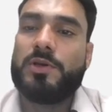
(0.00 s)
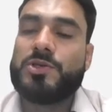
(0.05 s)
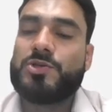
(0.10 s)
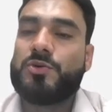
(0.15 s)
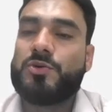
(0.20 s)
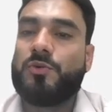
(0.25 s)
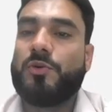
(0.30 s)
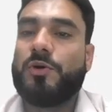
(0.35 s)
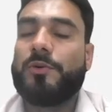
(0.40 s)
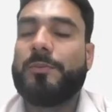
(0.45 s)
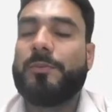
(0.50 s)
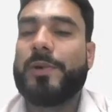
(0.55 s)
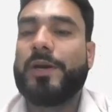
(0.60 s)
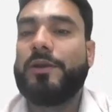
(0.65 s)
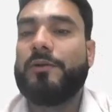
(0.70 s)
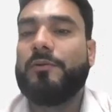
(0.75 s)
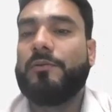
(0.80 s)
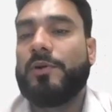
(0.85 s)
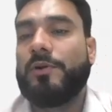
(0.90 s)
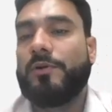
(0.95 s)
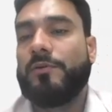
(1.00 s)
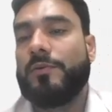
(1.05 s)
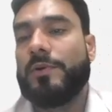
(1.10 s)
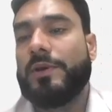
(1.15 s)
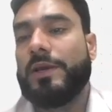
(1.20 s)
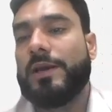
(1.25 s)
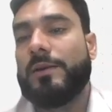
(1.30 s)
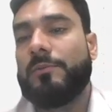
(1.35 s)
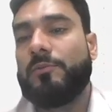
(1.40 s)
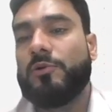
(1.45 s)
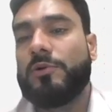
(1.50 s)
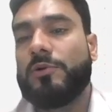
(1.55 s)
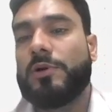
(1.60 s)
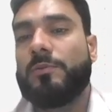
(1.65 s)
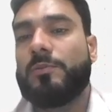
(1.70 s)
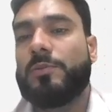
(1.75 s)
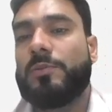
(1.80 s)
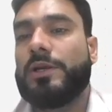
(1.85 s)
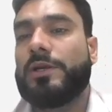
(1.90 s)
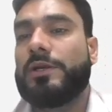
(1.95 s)
So one by one we have to
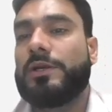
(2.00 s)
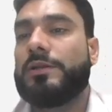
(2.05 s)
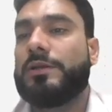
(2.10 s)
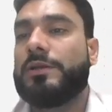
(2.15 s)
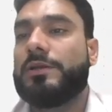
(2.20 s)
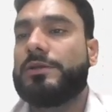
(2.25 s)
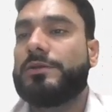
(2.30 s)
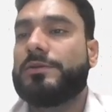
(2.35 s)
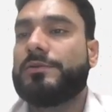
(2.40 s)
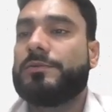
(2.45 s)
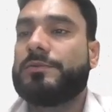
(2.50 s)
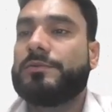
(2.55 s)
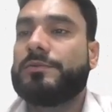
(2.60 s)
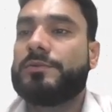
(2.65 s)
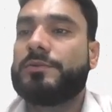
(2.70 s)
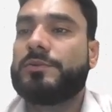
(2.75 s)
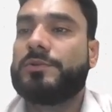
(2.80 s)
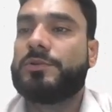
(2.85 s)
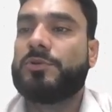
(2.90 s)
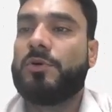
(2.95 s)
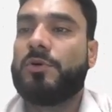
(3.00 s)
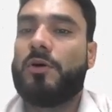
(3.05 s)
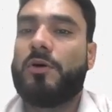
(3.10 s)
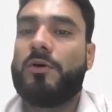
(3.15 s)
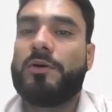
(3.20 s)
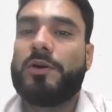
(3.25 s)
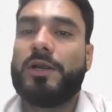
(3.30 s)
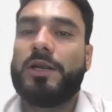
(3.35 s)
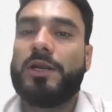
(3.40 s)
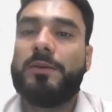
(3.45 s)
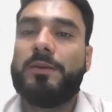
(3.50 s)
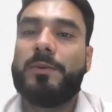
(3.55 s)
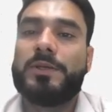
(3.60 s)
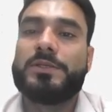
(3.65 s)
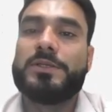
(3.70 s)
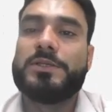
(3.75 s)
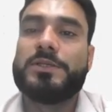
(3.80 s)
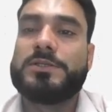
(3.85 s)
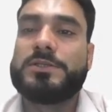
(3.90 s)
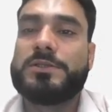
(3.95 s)
complete these. So on daily
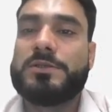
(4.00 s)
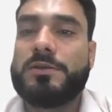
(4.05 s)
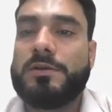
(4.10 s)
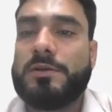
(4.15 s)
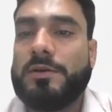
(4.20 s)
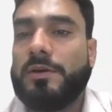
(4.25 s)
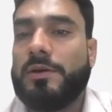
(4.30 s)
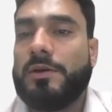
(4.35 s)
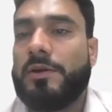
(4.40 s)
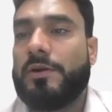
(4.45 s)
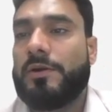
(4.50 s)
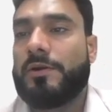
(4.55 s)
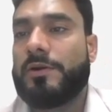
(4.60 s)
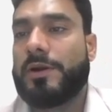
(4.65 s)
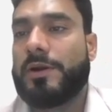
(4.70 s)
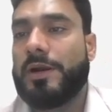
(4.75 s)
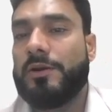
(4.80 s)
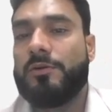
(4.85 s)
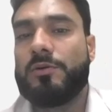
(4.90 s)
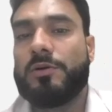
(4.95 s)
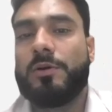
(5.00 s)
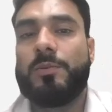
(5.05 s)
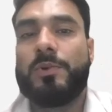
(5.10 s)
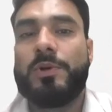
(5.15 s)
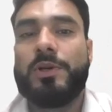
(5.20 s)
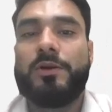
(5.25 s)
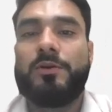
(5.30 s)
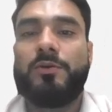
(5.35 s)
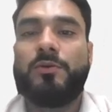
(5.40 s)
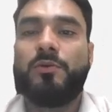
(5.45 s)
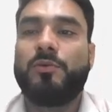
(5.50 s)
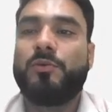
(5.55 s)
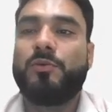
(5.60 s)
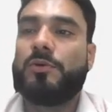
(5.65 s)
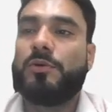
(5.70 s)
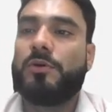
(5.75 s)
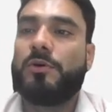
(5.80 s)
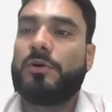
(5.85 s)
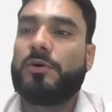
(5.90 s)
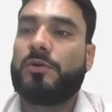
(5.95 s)
basis, try to complete two
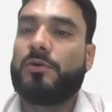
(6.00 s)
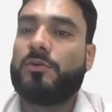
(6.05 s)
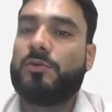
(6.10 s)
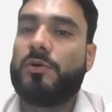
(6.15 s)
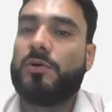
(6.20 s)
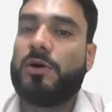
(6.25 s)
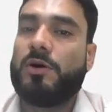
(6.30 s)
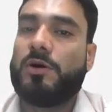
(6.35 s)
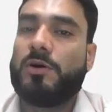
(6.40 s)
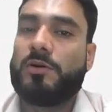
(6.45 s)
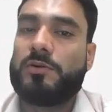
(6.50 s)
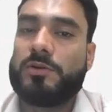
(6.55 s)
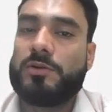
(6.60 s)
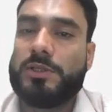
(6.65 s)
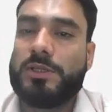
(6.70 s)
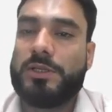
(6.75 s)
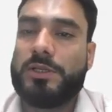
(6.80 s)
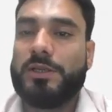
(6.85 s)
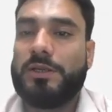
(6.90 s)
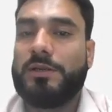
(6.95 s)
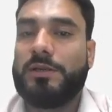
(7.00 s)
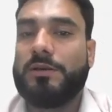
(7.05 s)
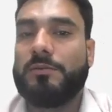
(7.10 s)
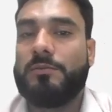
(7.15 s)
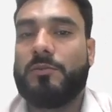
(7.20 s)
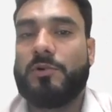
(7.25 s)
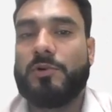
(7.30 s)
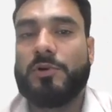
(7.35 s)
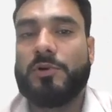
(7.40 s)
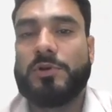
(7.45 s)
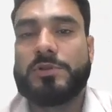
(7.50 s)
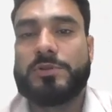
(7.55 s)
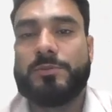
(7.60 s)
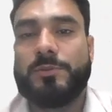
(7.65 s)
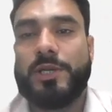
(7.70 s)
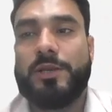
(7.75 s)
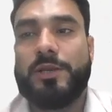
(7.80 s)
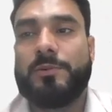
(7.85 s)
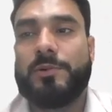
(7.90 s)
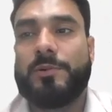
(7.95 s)
or three modules
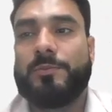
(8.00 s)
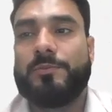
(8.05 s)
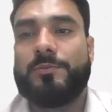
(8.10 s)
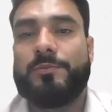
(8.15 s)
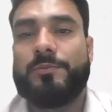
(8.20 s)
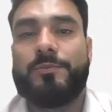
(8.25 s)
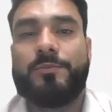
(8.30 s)
minimum.